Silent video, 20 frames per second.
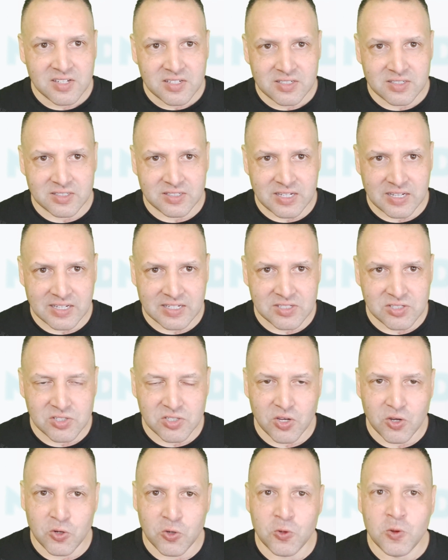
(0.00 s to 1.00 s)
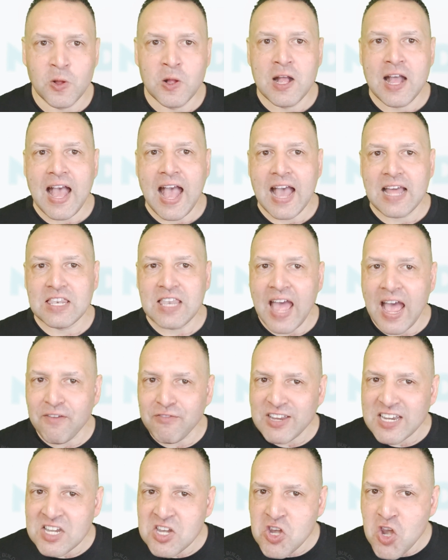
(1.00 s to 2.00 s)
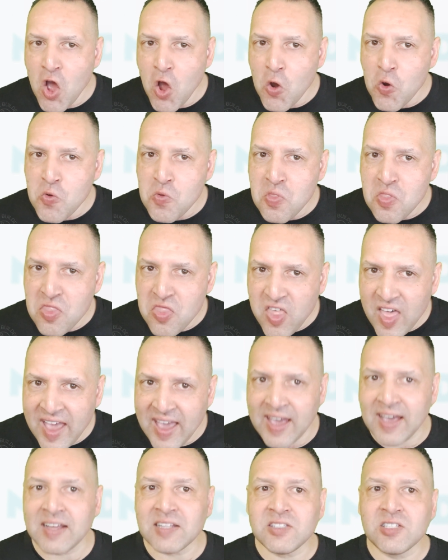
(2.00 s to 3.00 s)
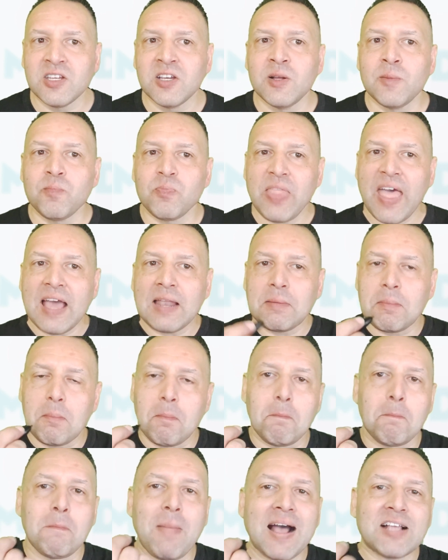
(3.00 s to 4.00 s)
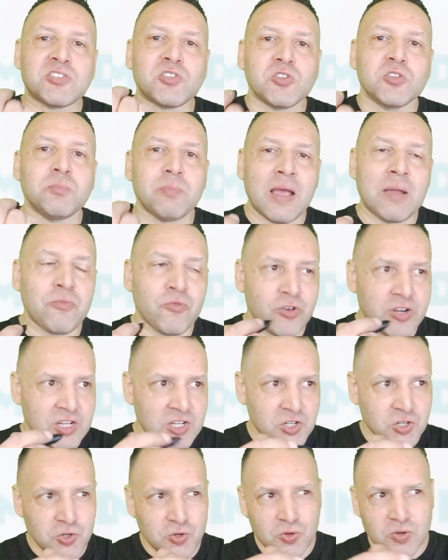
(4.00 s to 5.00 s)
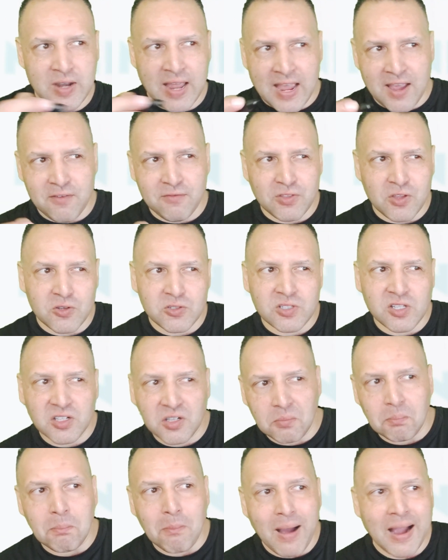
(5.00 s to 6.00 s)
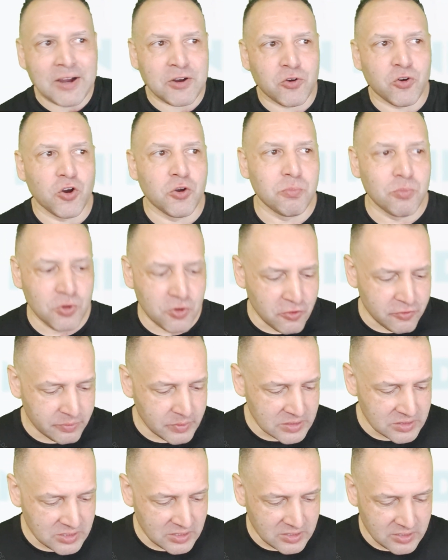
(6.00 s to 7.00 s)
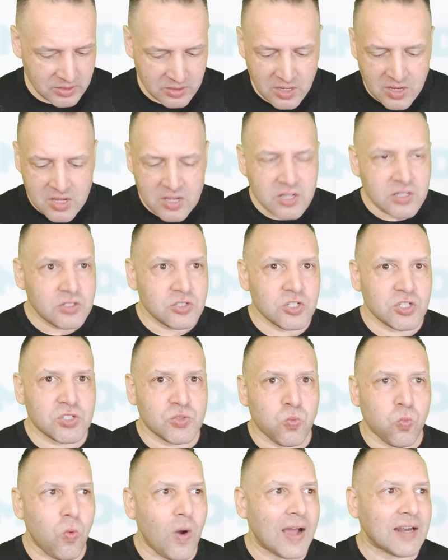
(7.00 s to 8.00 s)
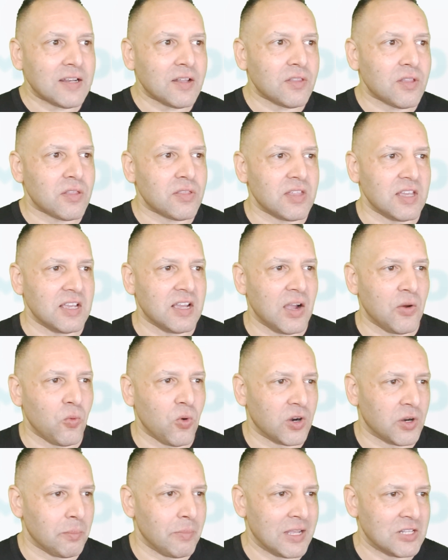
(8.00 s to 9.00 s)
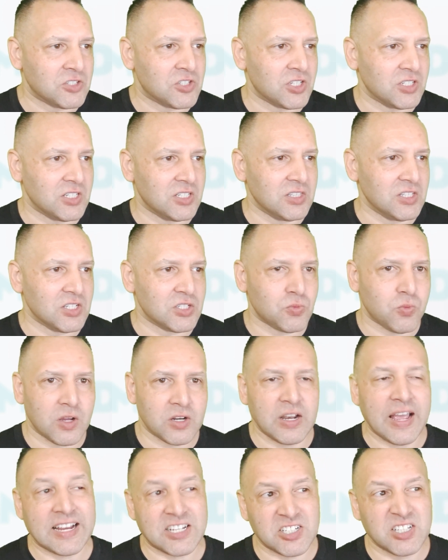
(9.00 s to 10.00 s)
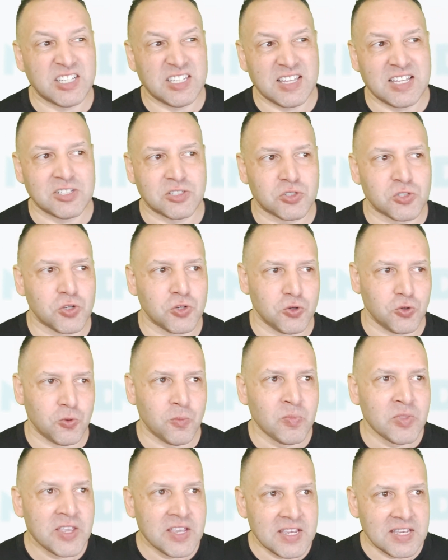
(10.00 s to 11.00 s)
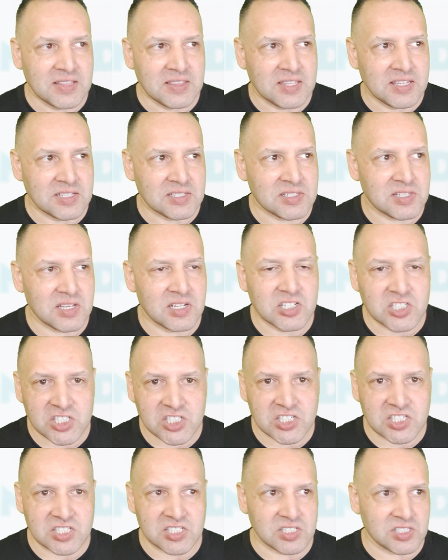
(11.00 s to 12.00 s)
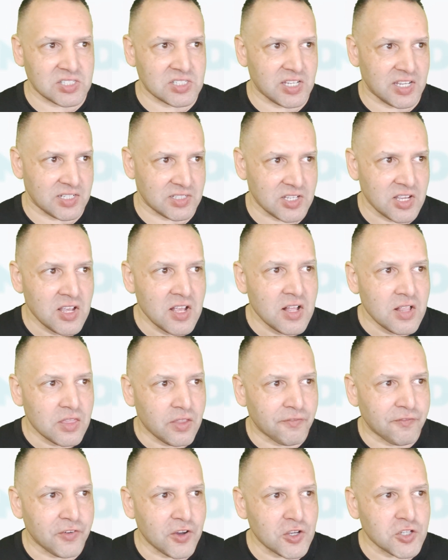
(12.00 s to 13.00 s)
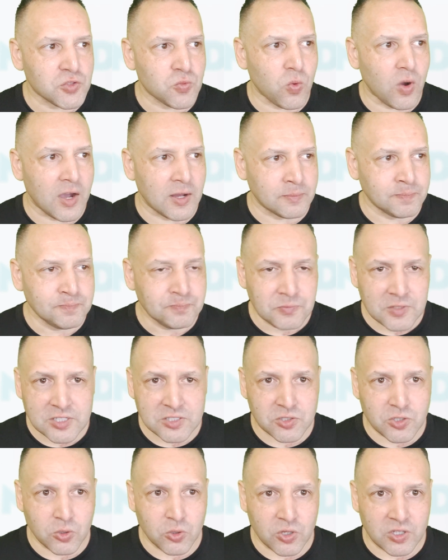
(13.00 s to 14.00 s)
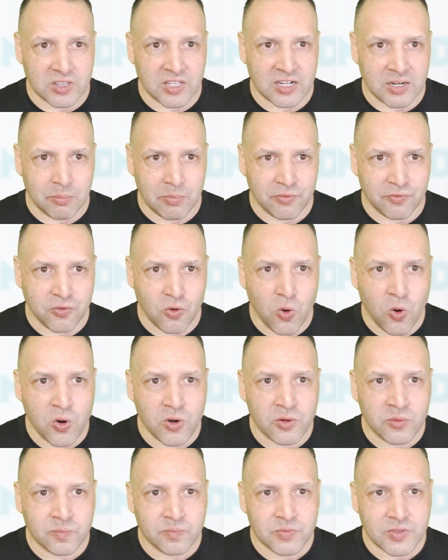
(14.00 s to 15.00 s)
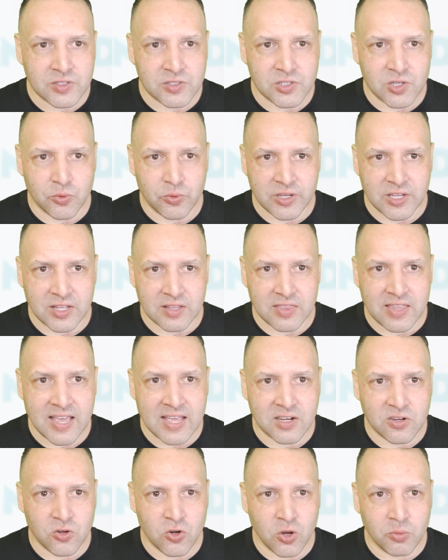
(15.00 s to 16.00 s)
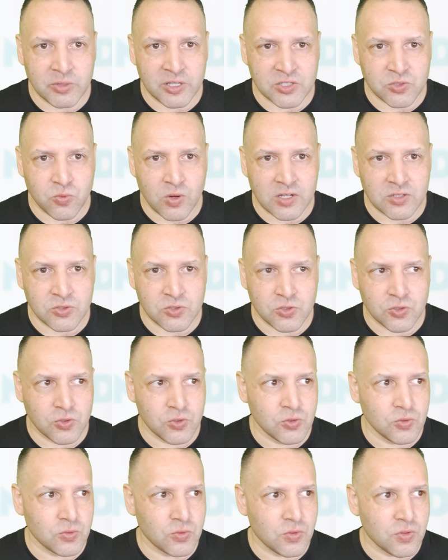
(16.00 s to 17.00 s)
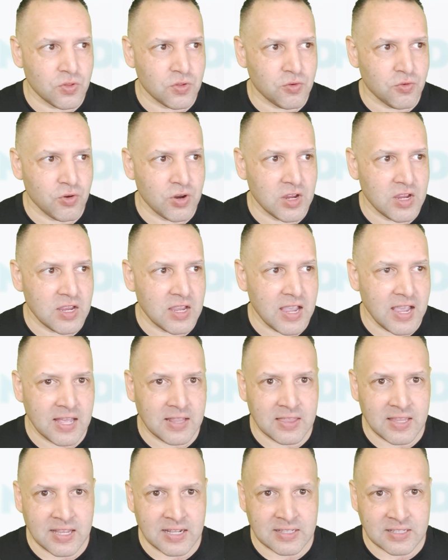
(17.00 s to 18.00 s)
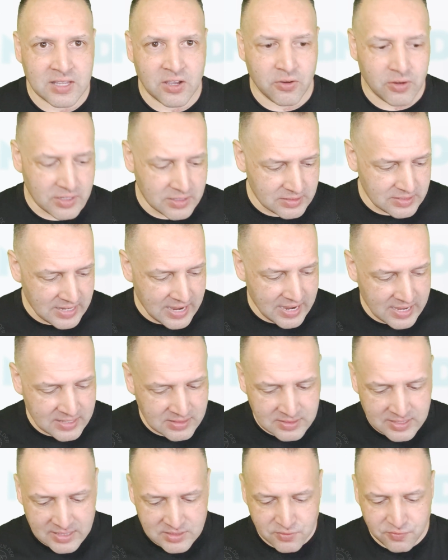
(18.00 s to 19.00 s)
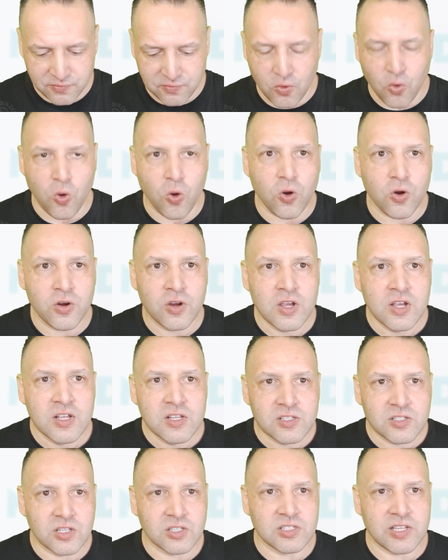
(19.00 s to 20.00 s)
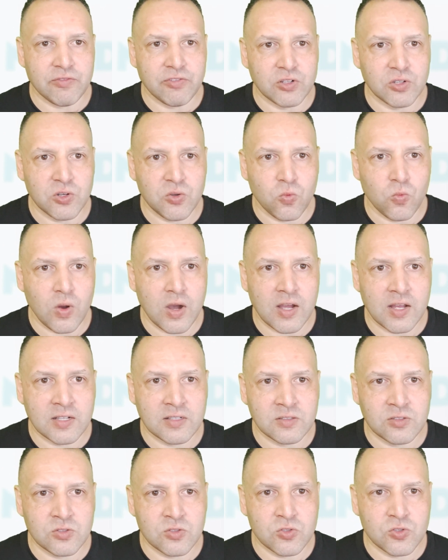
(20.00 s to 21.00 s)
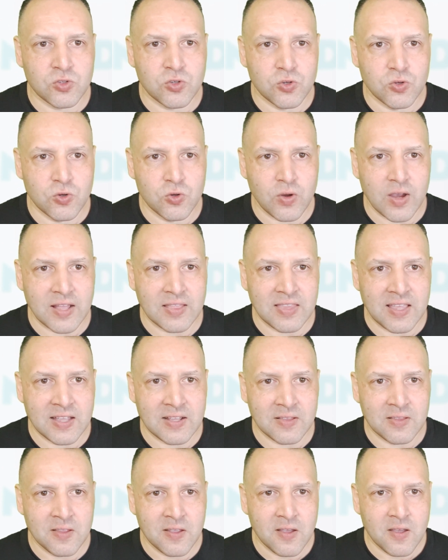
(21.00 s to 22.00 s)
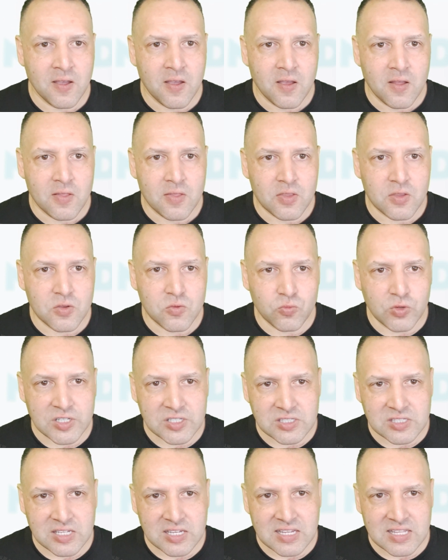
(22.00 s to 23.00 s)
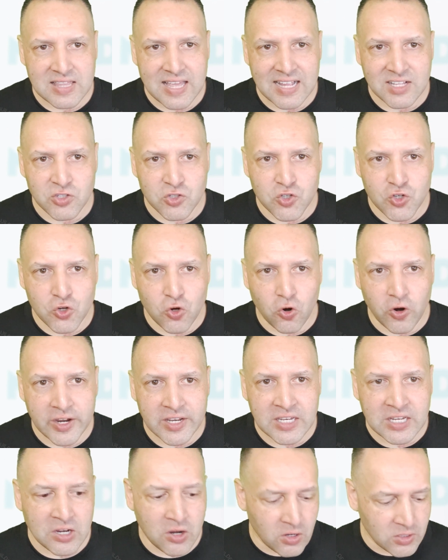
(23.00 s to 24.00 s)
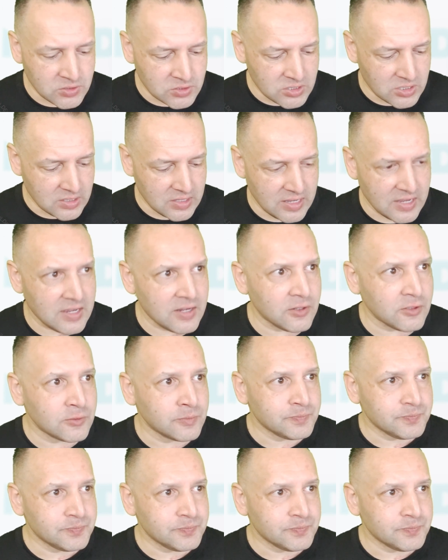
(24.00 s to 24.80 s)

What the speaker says: Okay, so having known that, that muscle memory should have those little micro movements in it. Just one other thing I want to mention in this one, actually there's 2 in this shi set. The first one is to look at the number 4, and so we get that. Normally it's 1, 2, 3, and then going down, that's 4. So let's have a look at 1, 2, and then we see that joining onto there.